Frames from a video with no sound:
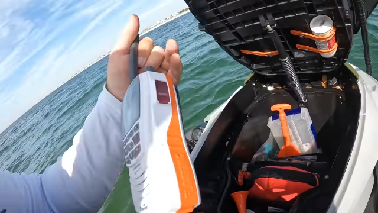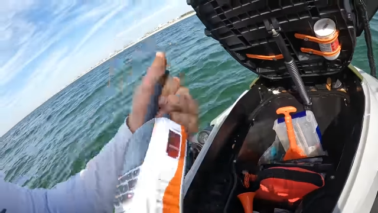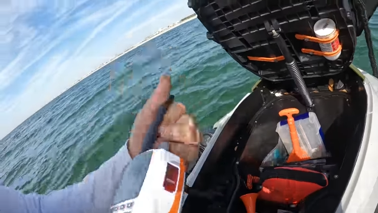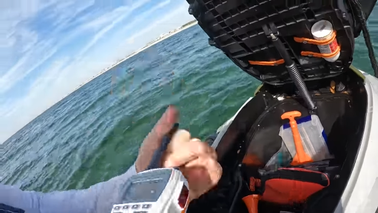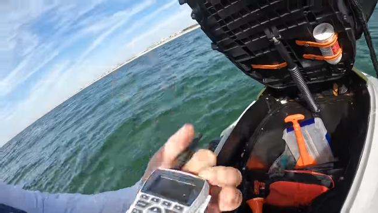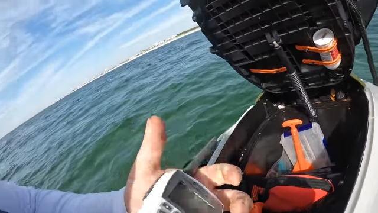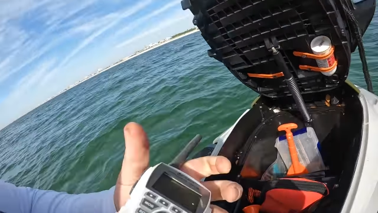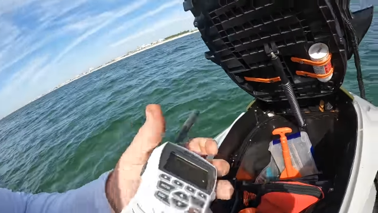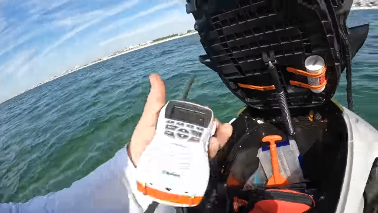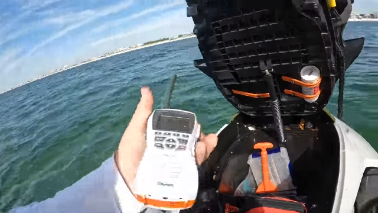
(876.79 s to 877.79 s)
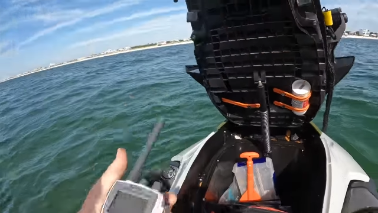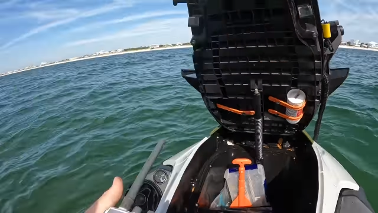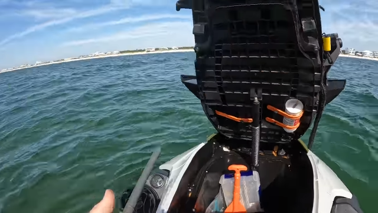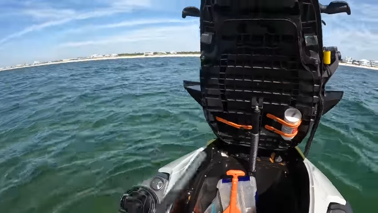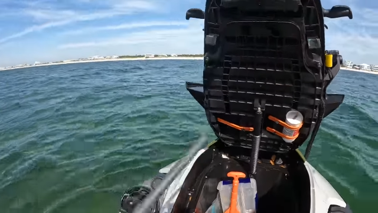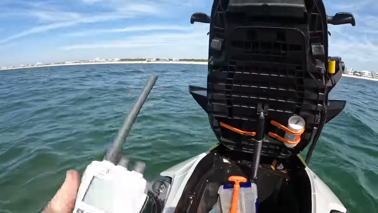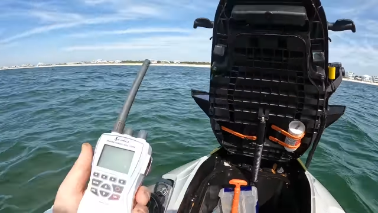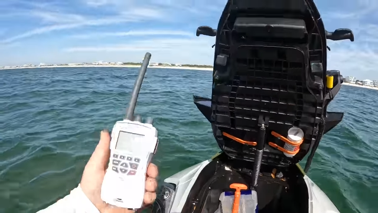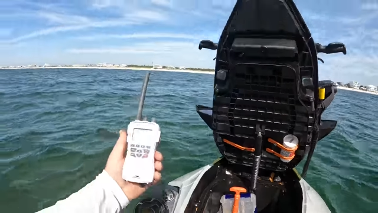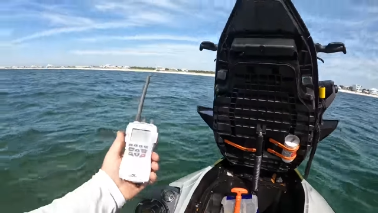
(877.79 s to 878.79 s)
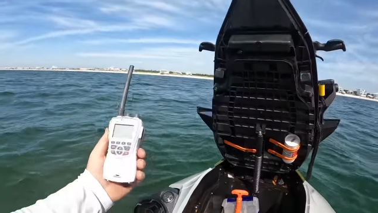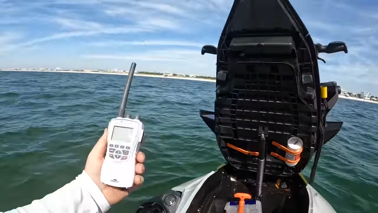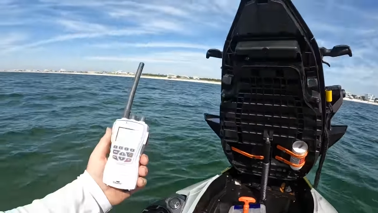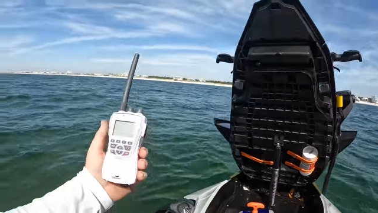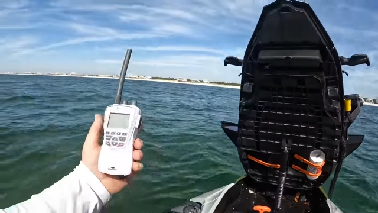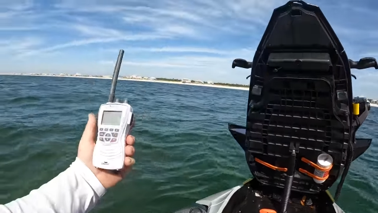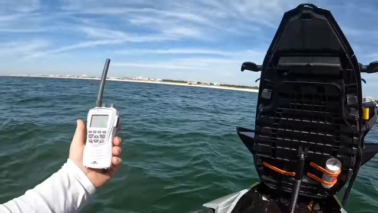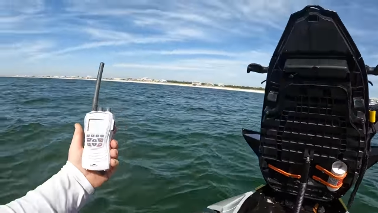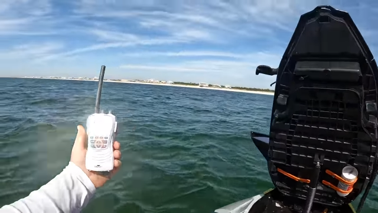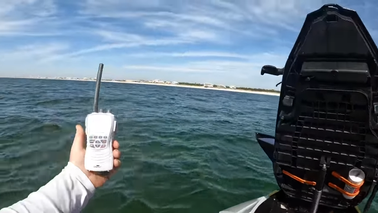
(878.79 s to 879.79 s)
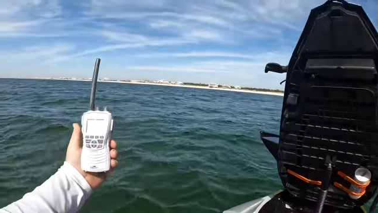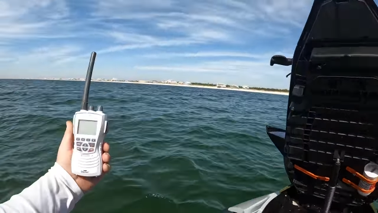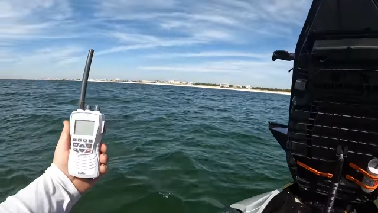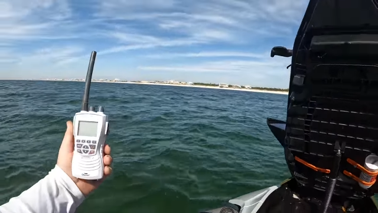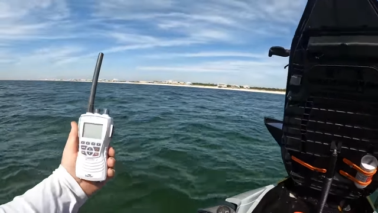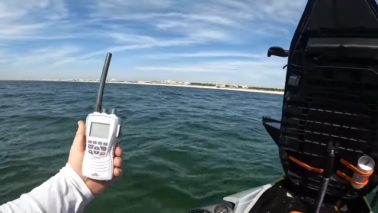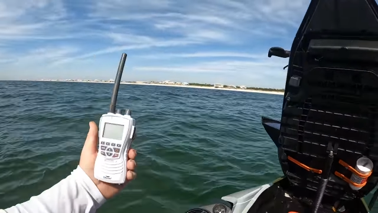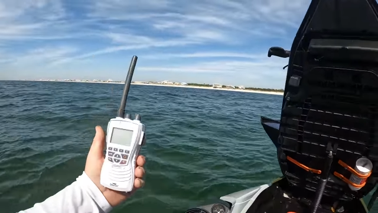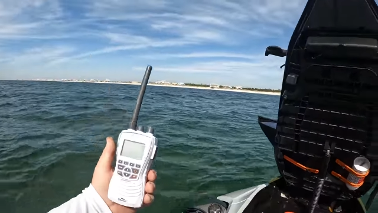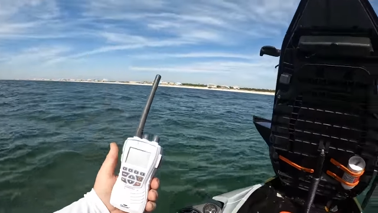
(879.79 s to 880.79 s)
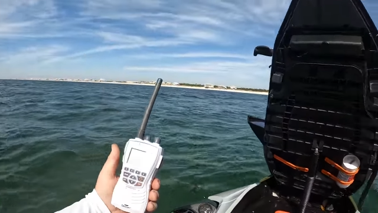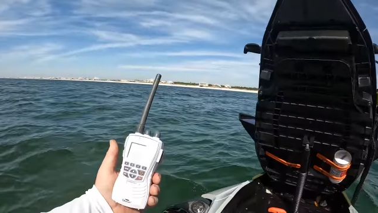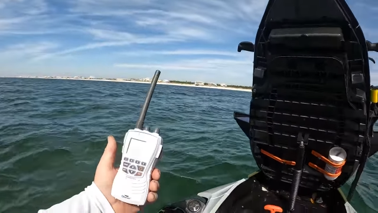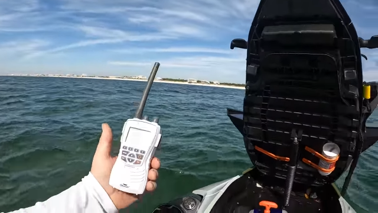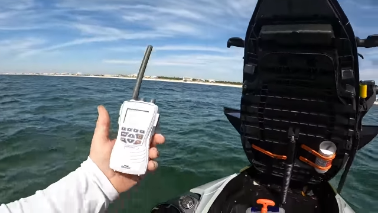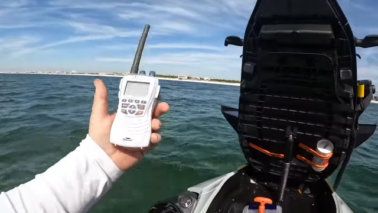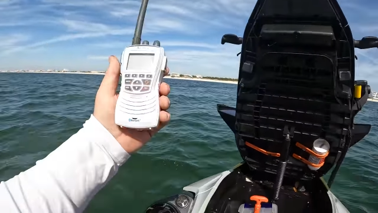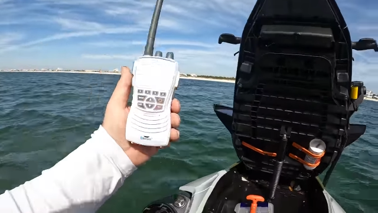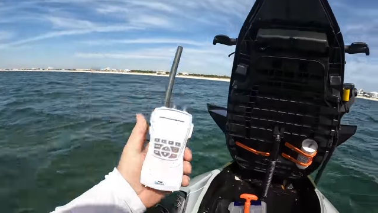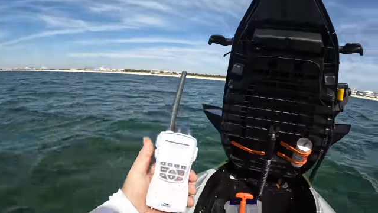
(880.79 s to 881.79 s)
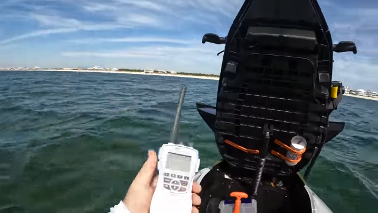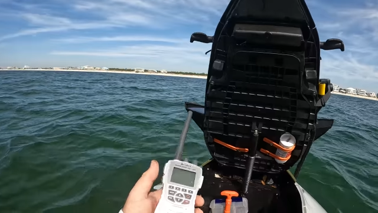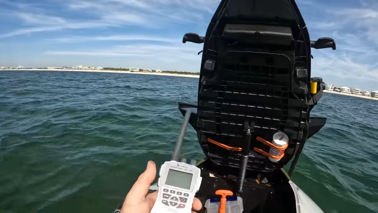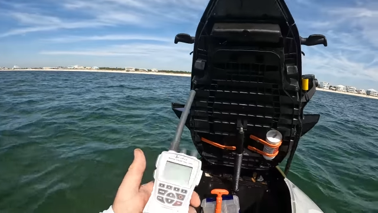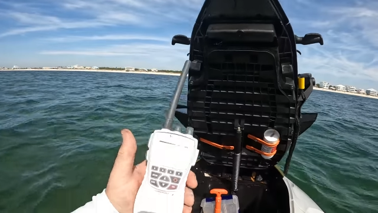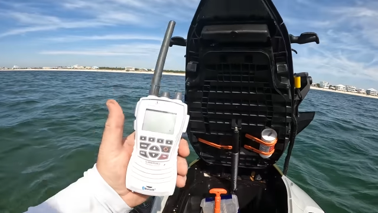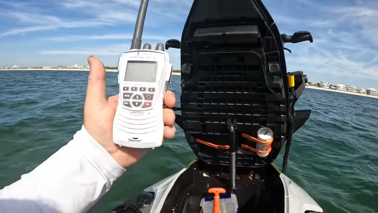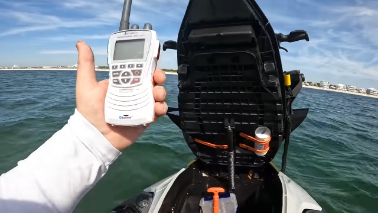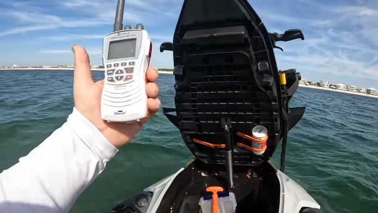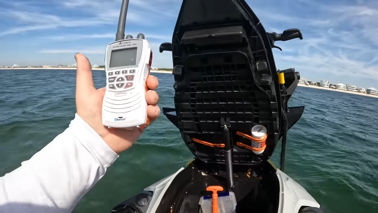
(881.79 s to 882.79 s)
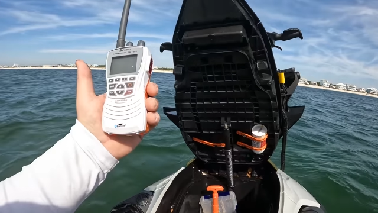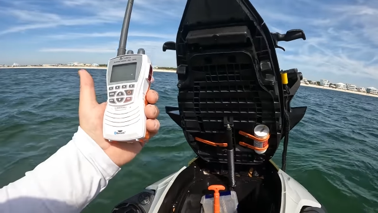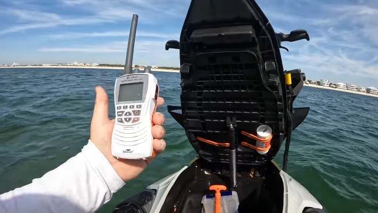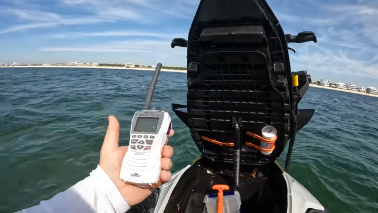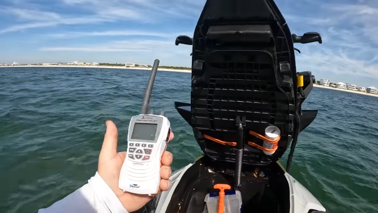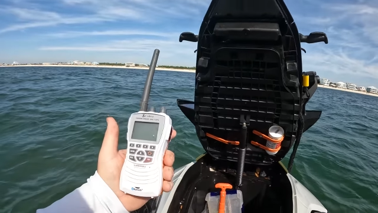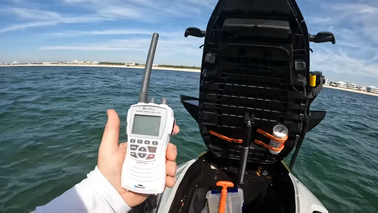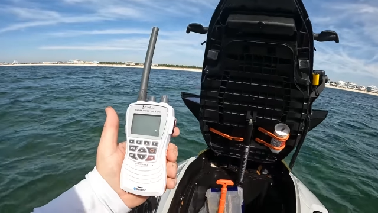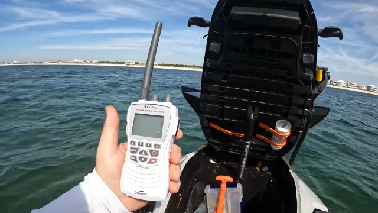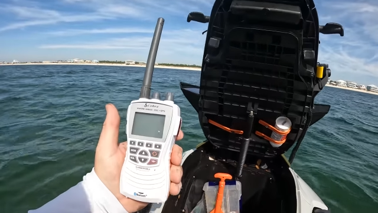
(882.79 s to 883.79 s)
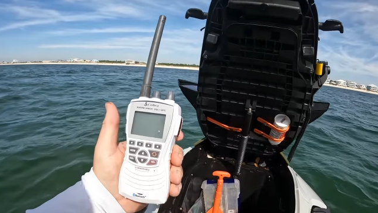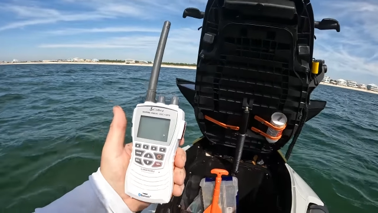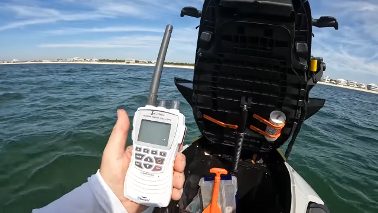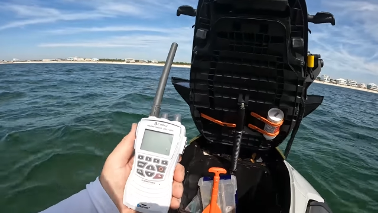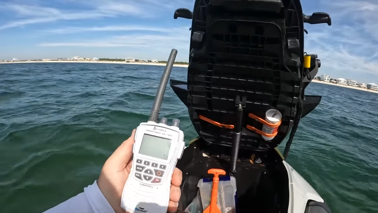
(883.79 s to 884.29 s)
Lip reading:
(no speaker visible)